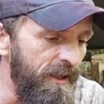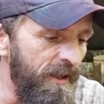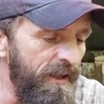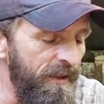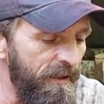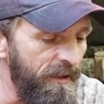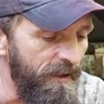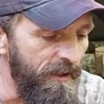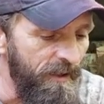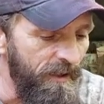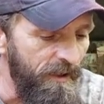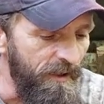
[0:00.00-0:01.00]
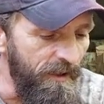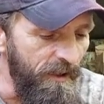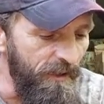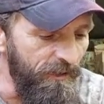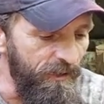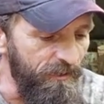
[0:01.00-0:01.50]
there, and
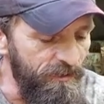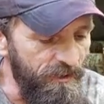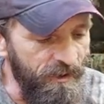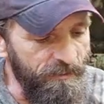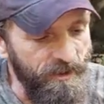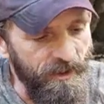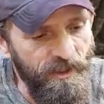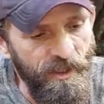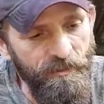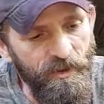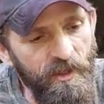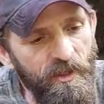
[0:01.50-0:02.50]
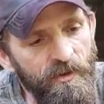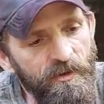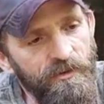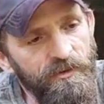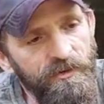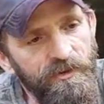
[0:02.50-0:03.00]
also drilled me a couple of
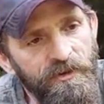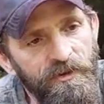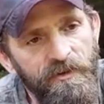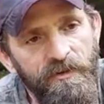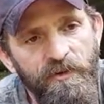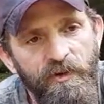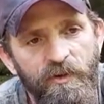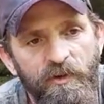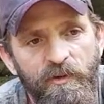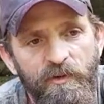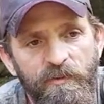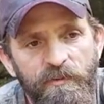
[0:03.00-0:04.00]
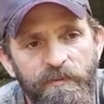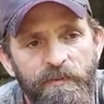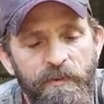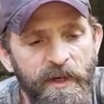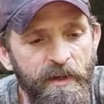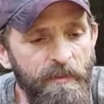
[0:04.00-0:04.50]
holes to
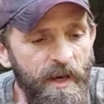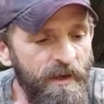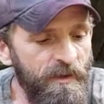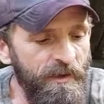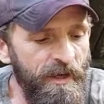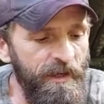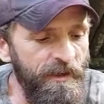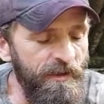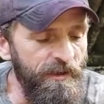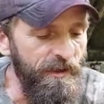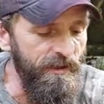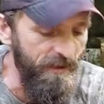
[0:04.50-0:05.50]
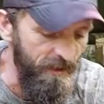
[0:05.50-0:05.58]
make a bail and hang on it.